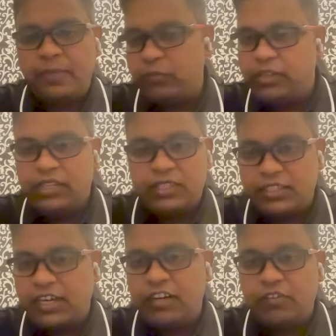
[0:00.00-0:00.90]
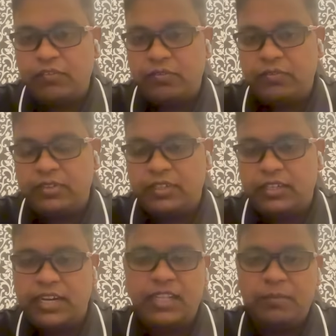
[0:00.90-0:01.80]
we kind of
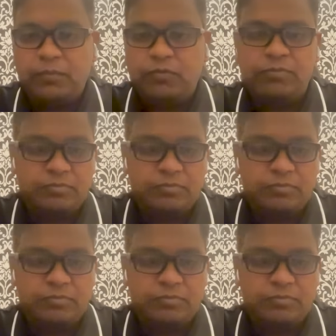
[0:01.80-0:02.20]
get them